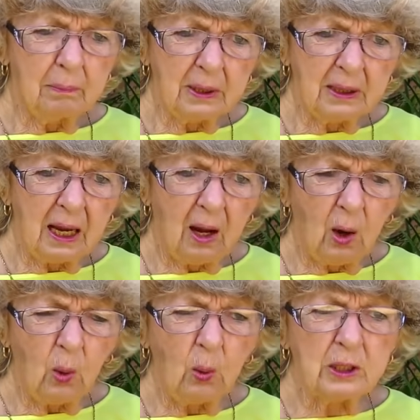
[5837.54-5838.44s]
but I
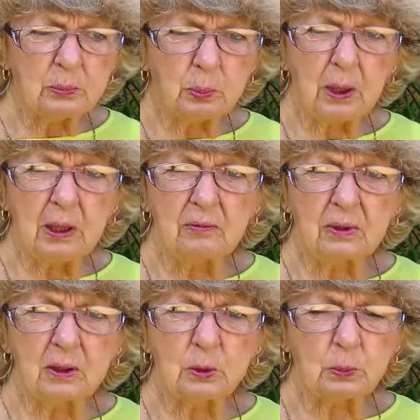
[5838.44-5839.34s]
always pray for
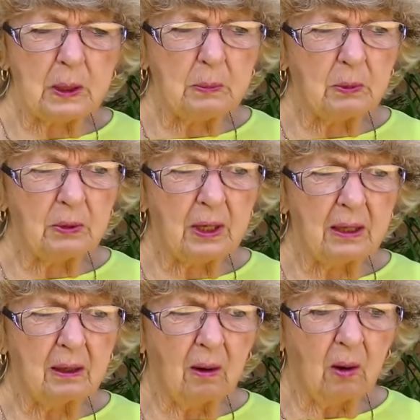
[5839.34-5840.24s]
those people
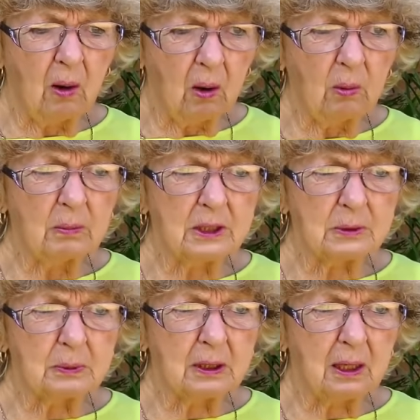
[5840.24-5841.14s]
that are
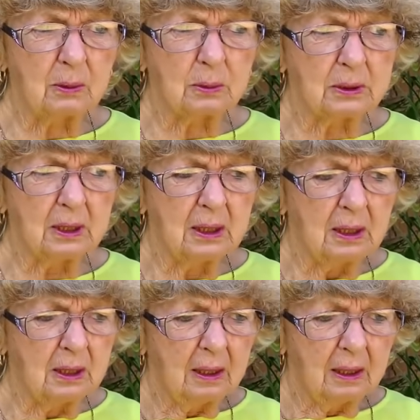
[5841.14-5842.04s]
homeless because
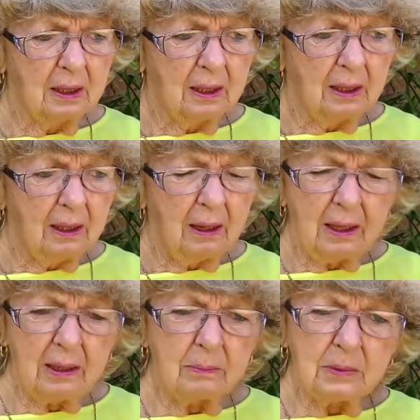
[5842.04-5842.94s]

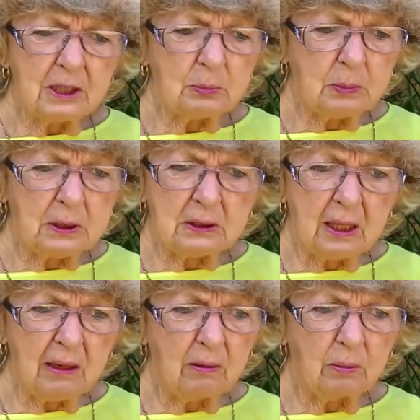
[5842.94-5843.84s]
it must be
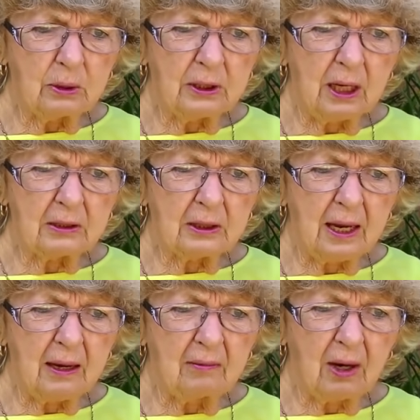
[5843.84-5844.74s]
terrible not to
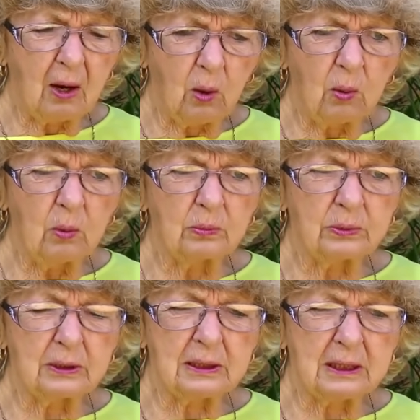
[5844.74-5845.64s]
have a home
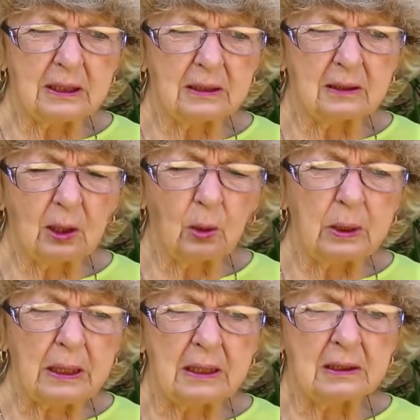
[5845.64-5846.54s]
to get
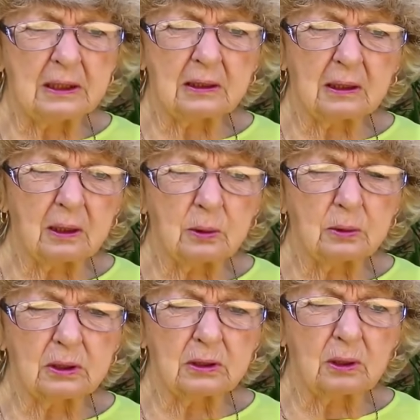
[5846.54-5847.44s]
go in and
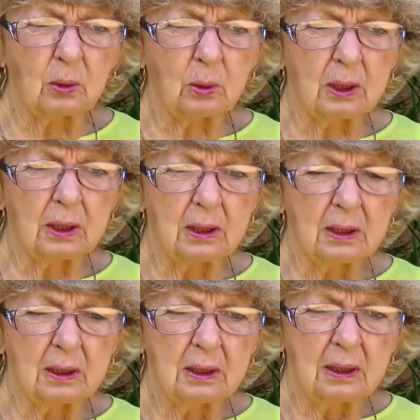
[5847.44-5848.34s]
close the door
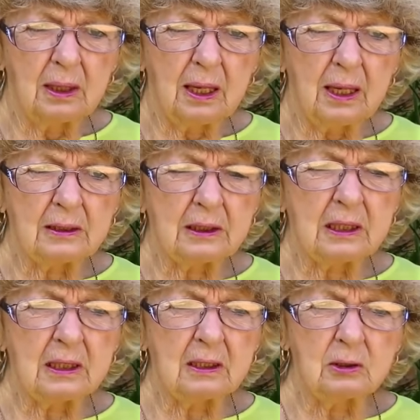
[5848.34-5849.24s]
and
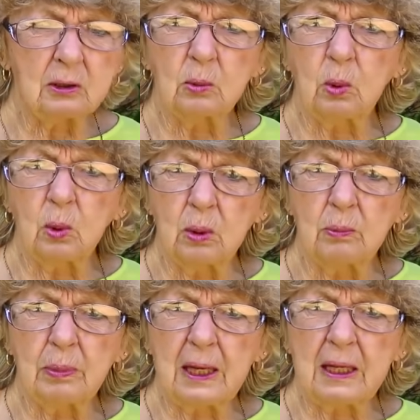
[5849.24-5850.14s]
get in your
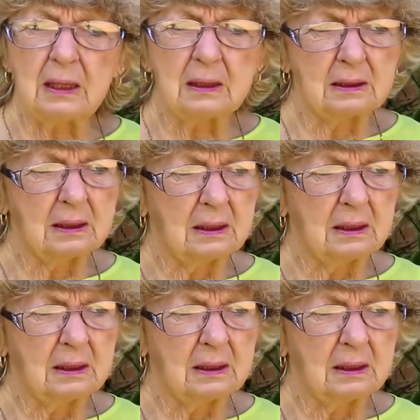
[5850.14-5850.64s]
warm bed